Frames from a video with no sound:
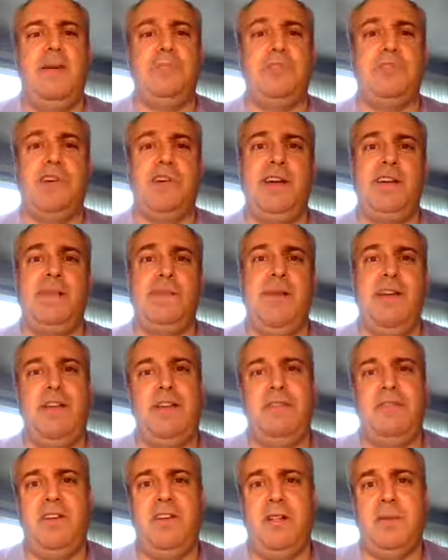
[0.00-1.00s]
I'm trying to
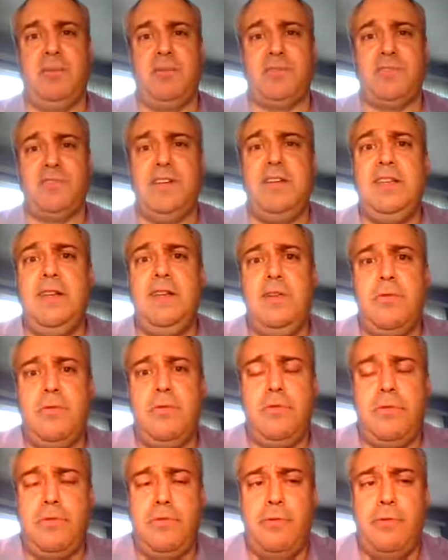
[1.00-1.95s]
make available to you